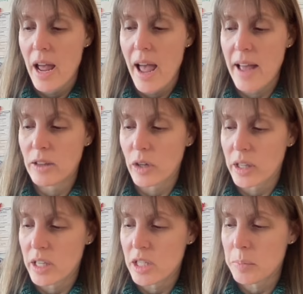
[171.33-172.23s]
and look at
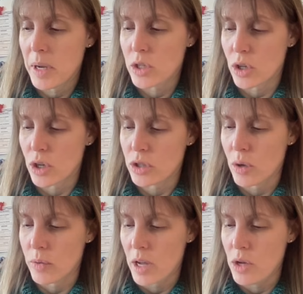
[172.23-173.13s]
these pictures
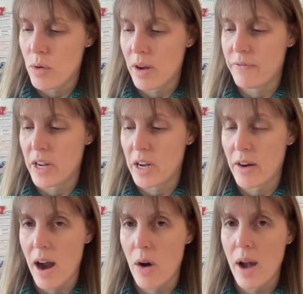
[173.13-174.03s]
so that you can figure
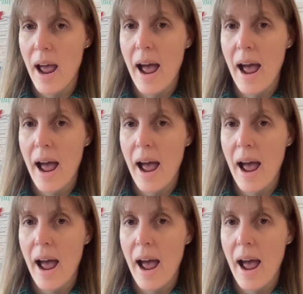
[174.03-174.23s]
out